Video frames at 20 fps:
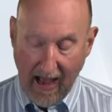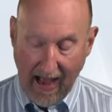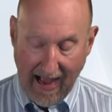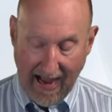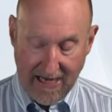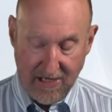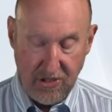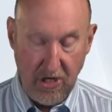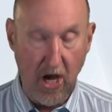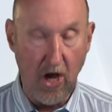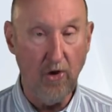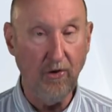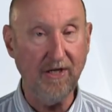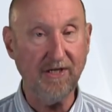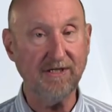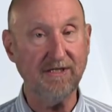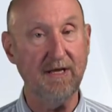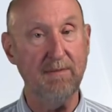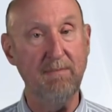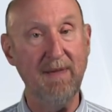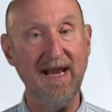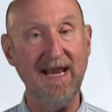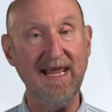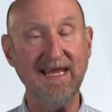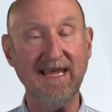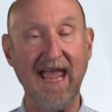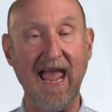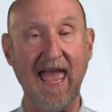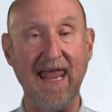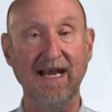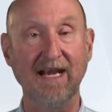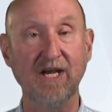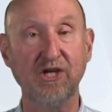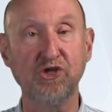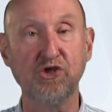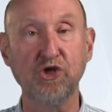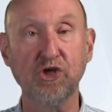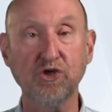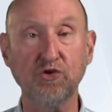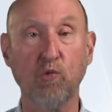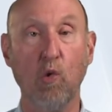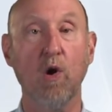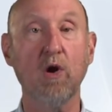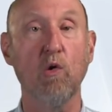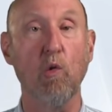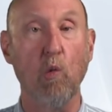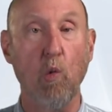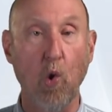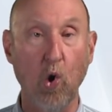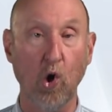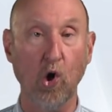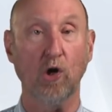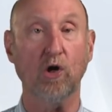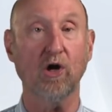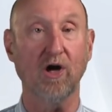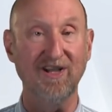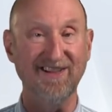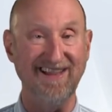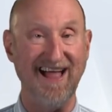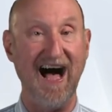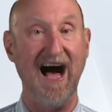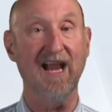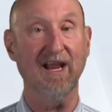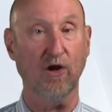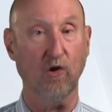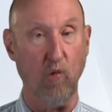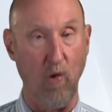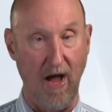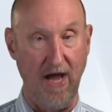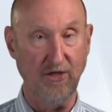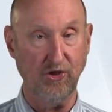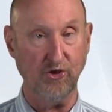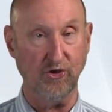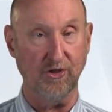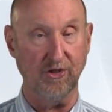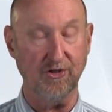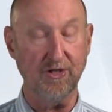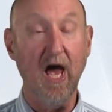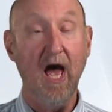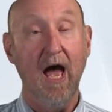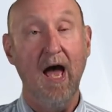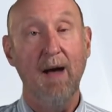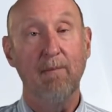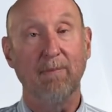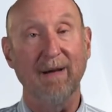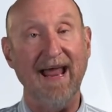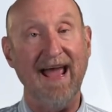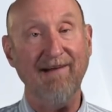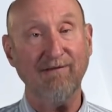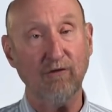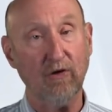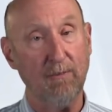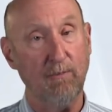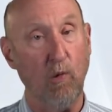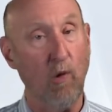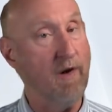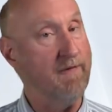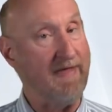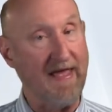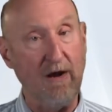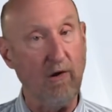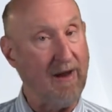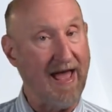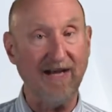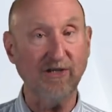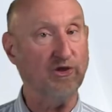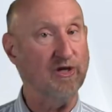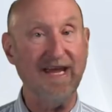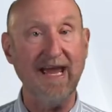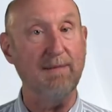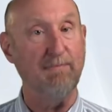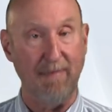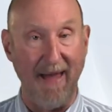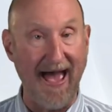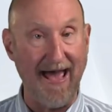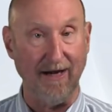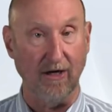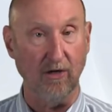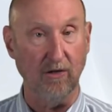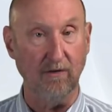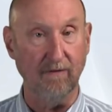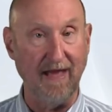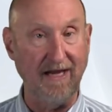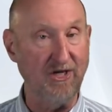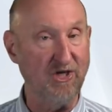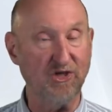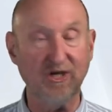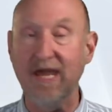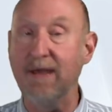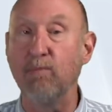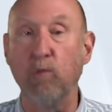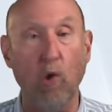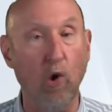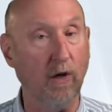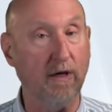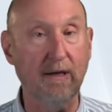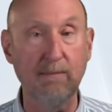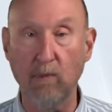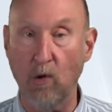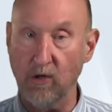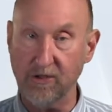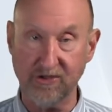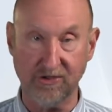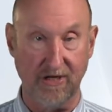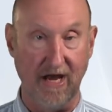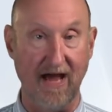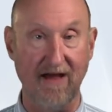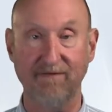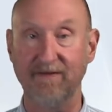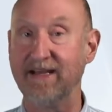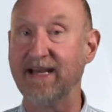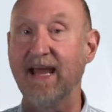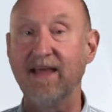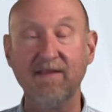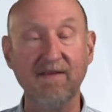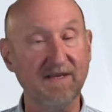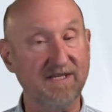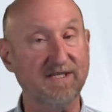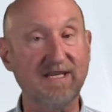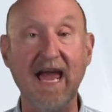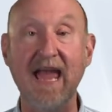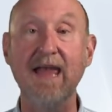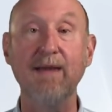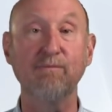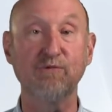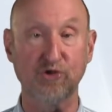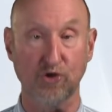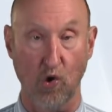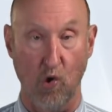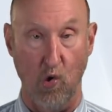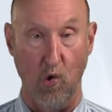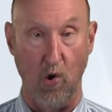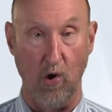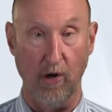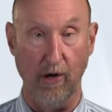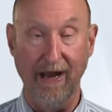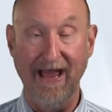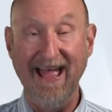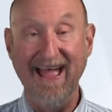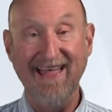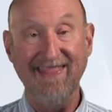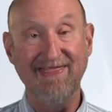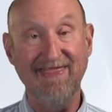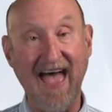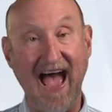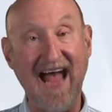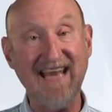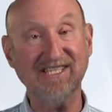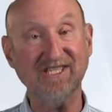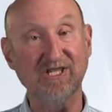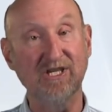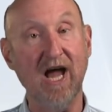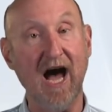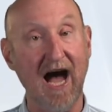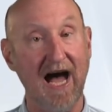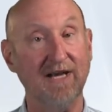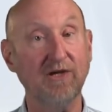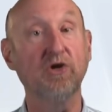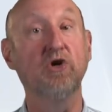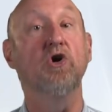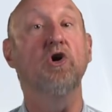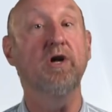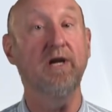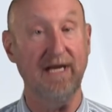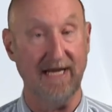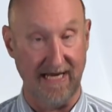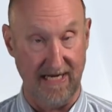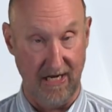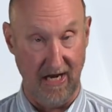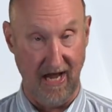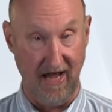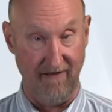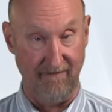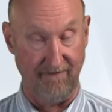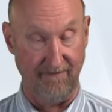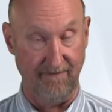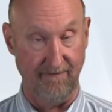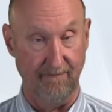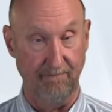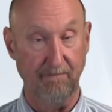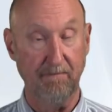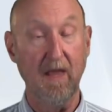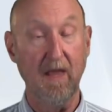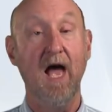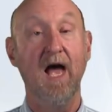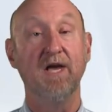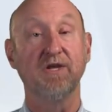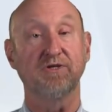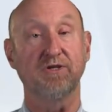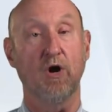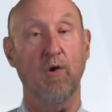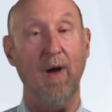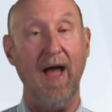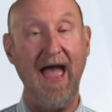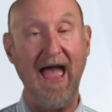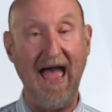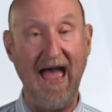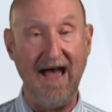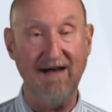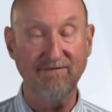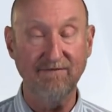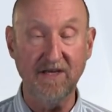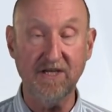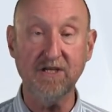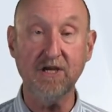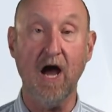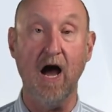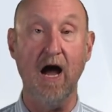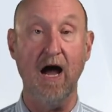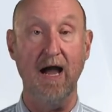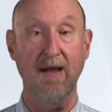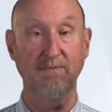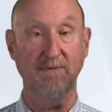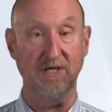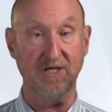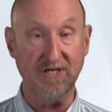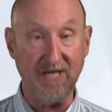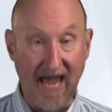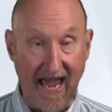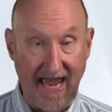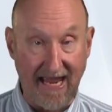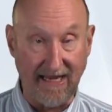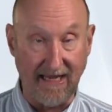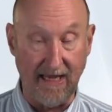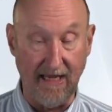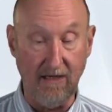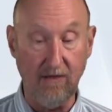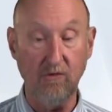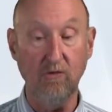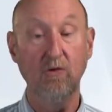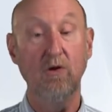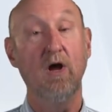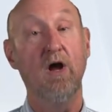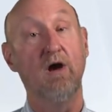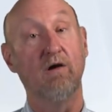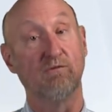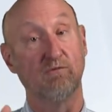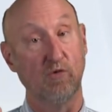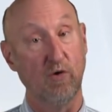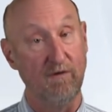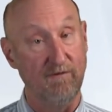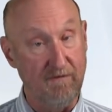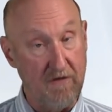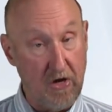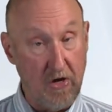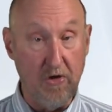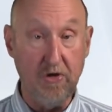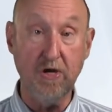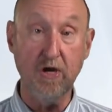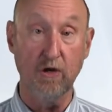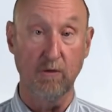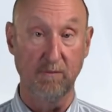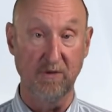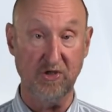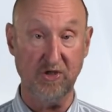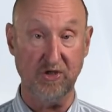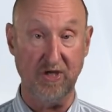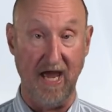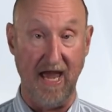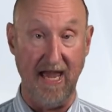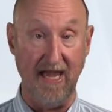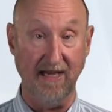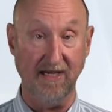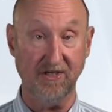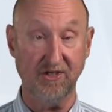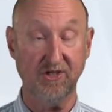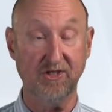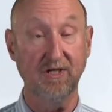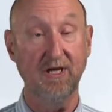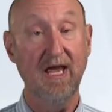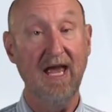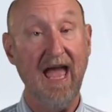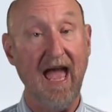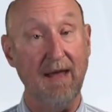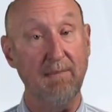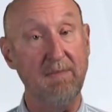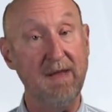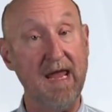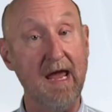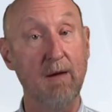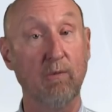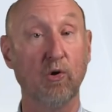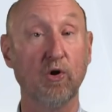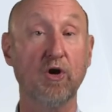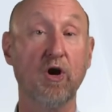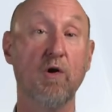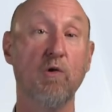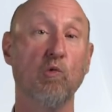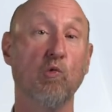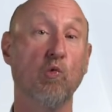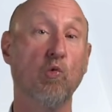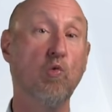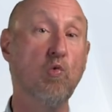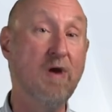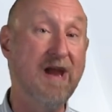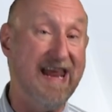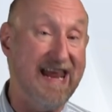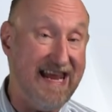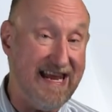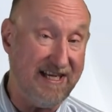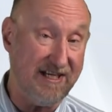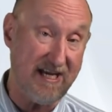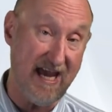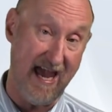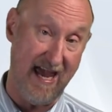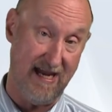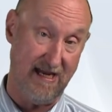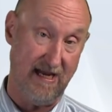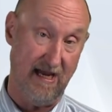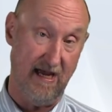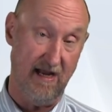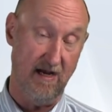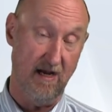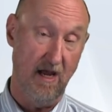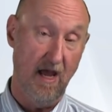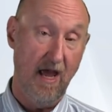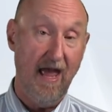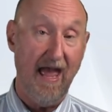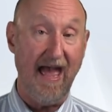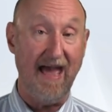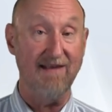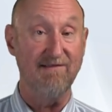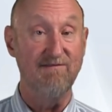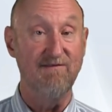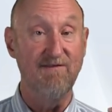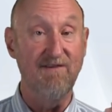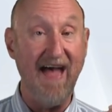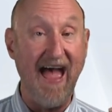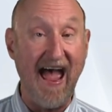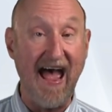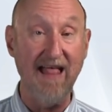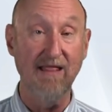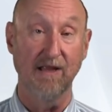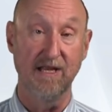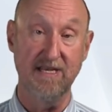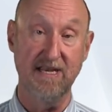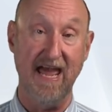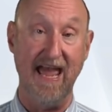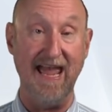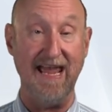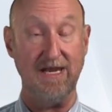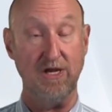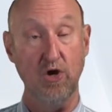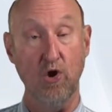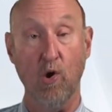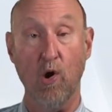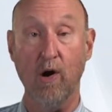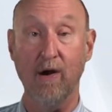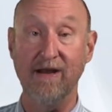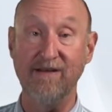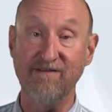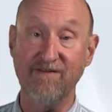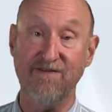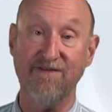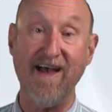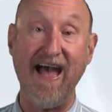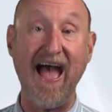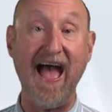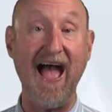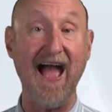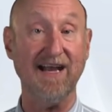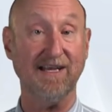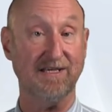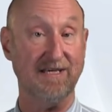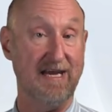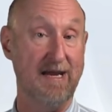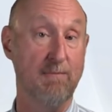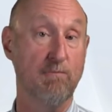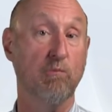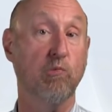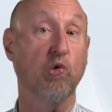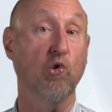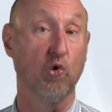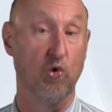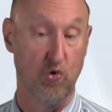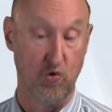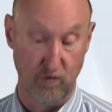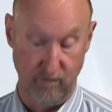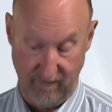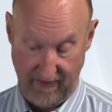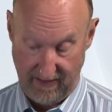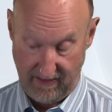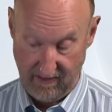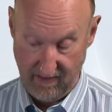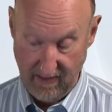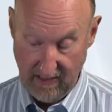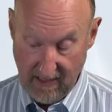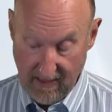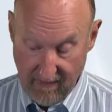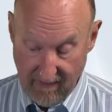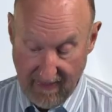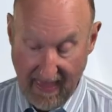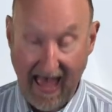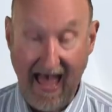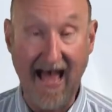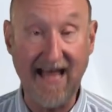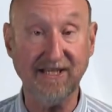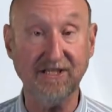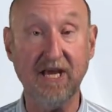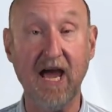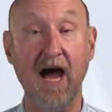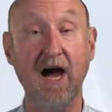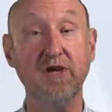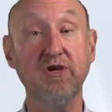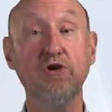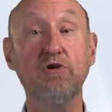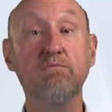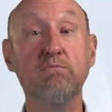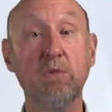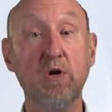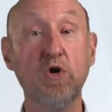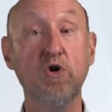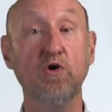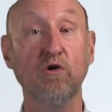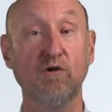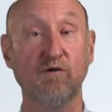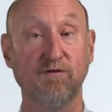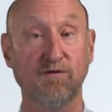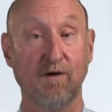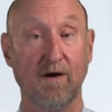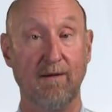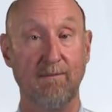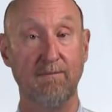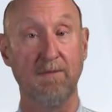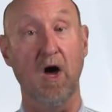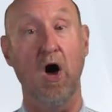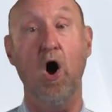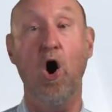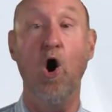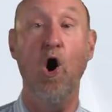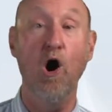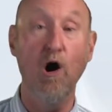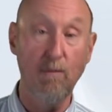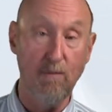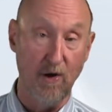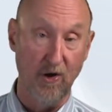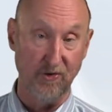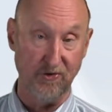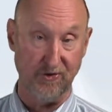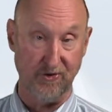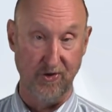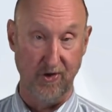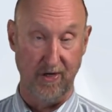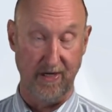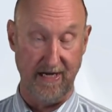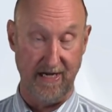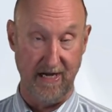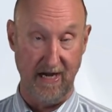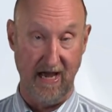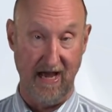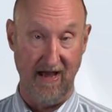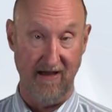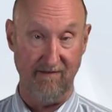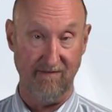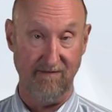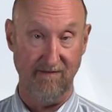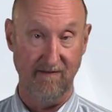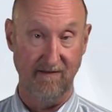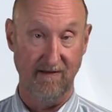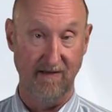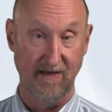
I notice that many candidates just want to work a lot of questions, but after a point they don't actually get better. They just keep working more stuff and getting the same score. That's not good enough. So have the time to take it, review your mistakes, and be able to retake it and validate you are in fact improving. That's how you move from the almost good enough